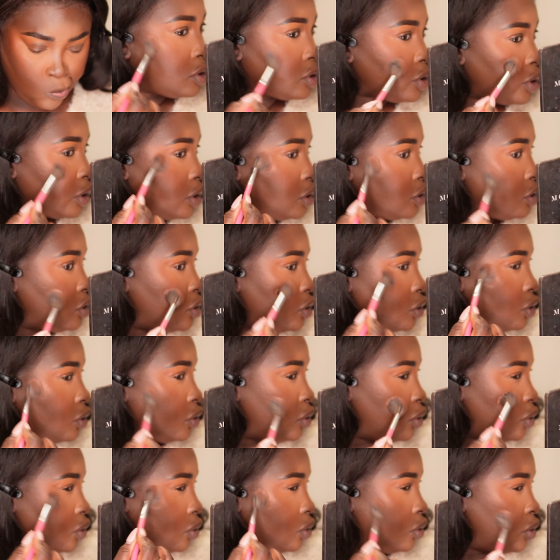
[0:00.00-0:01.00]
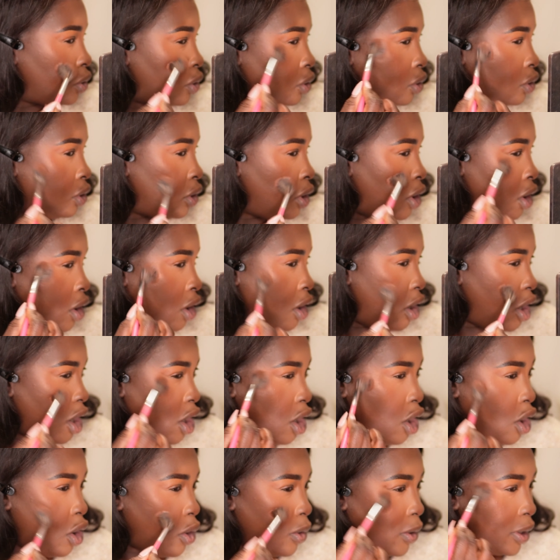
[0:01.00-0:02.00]
Going to,
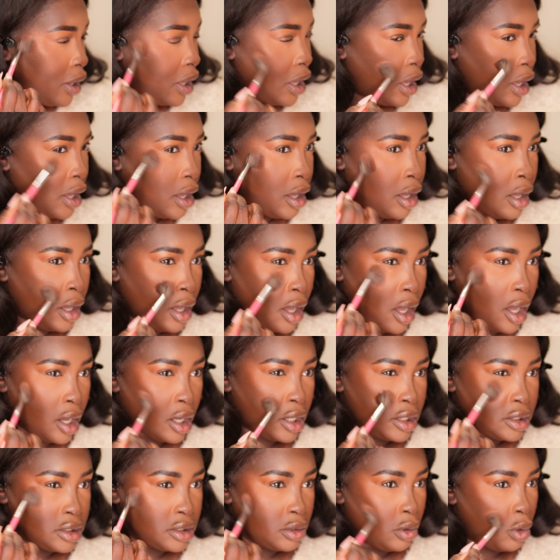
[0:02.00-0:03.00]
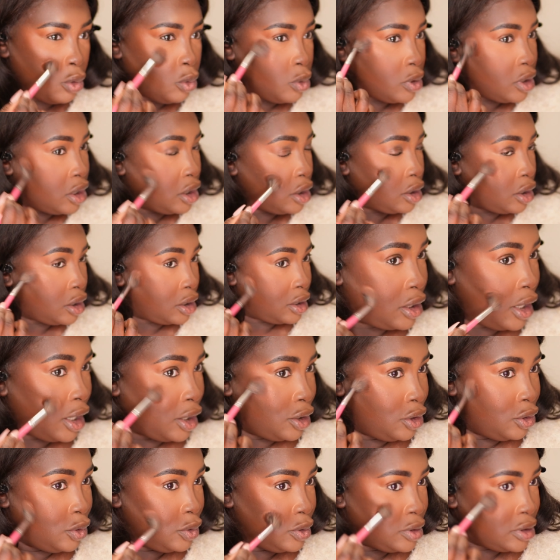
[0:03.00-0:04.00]
oh okay, I can, okay, can
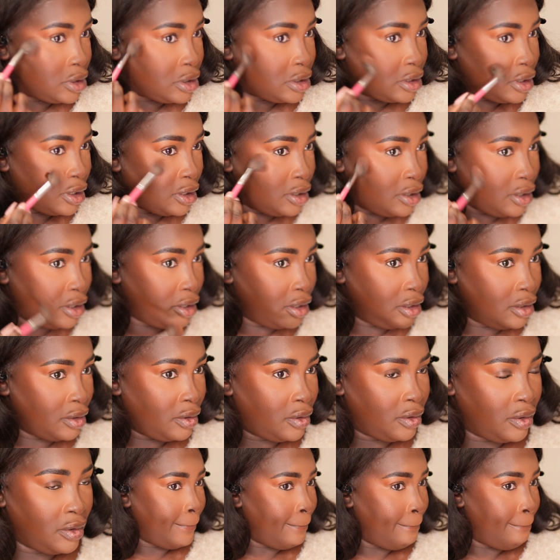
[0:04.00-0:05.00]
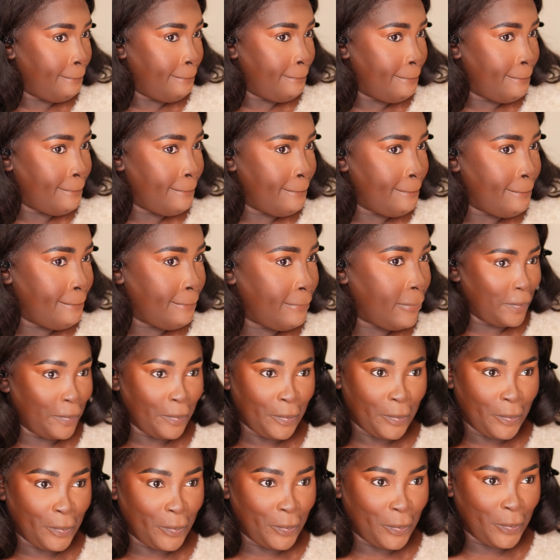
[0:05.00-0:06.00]
you see it?
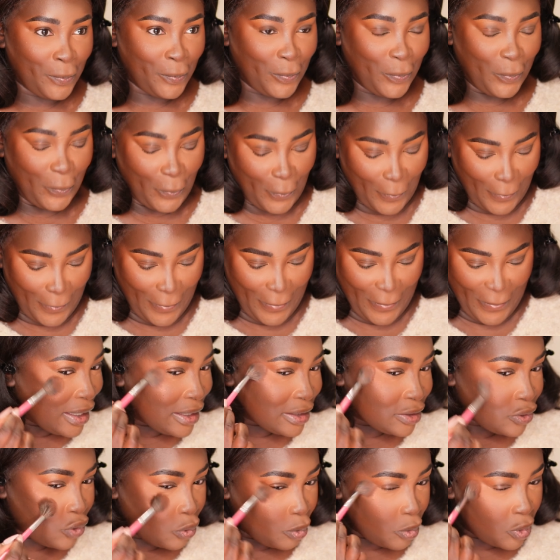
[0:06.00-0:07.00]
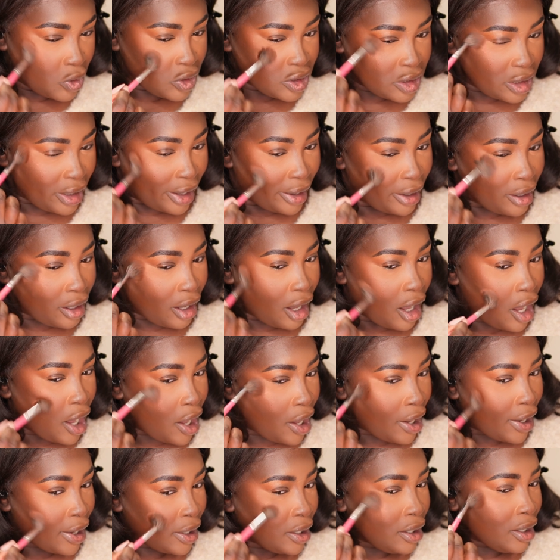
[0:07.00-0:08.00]
It's almost like a
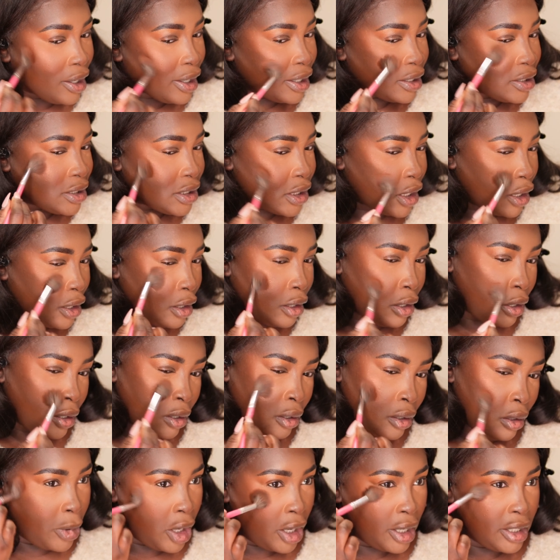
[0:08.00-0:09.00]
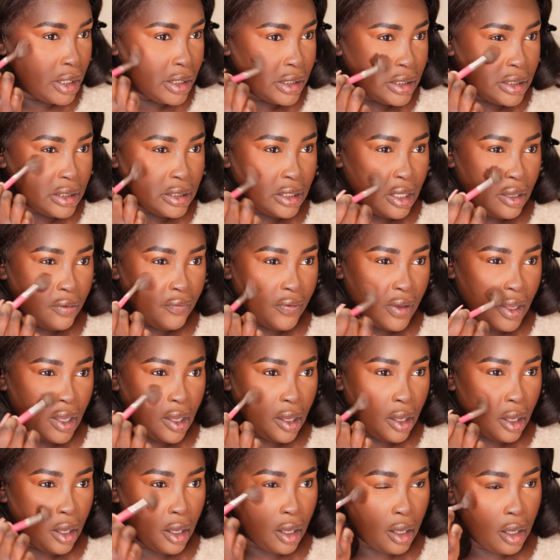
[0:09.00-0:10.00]
highlighter, but it's
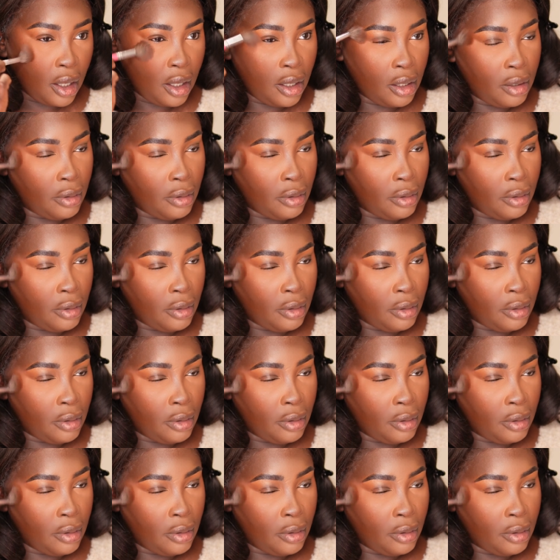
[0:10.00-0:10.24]
giving